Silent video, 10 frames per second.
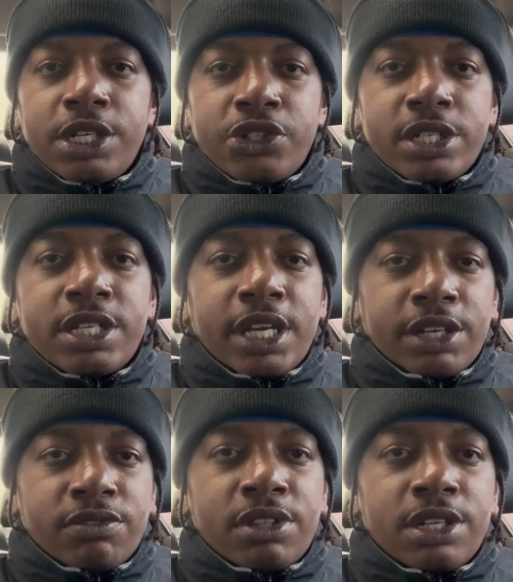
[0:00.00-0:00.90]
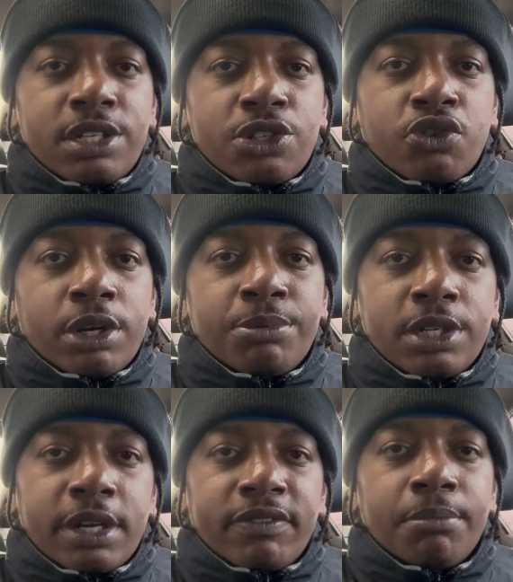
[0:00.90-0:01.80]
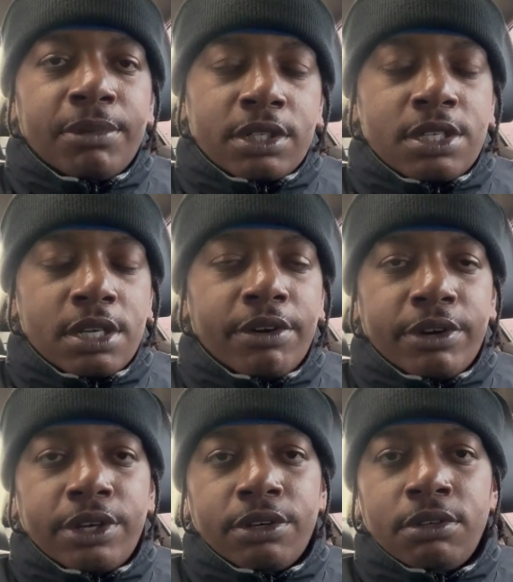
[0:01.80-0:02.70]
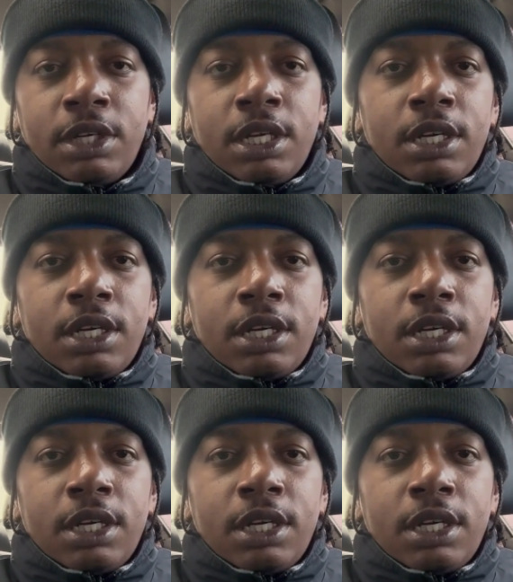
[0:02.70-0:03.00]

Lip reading: It just gives the description of the material